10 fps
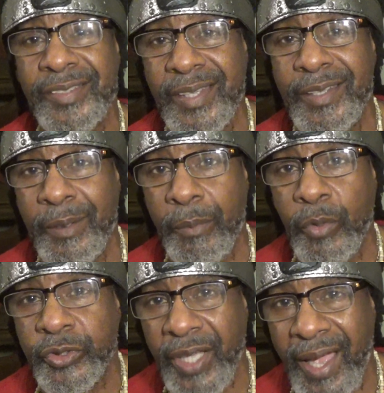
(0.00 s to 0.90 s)
said the
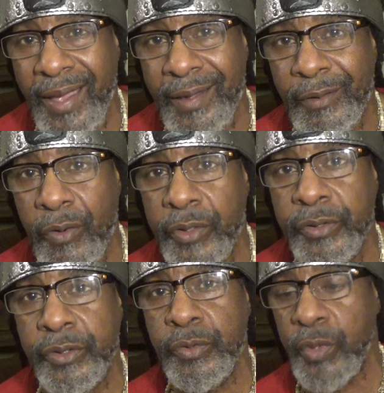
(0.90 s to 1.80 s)
Most High,
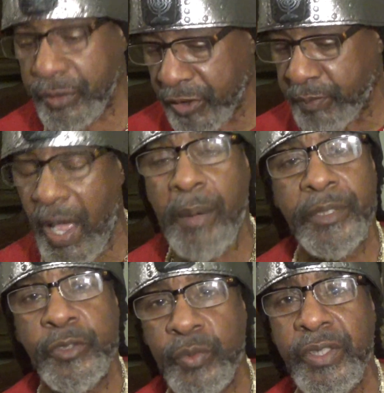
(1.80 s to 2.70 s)
according to what this
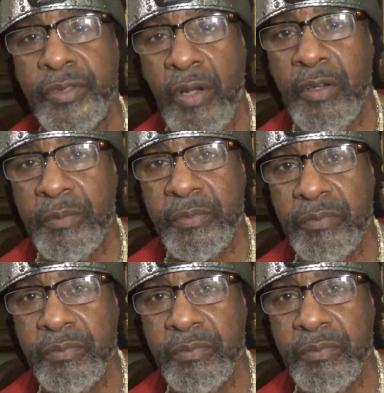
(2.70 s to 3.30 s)
Bible is really talking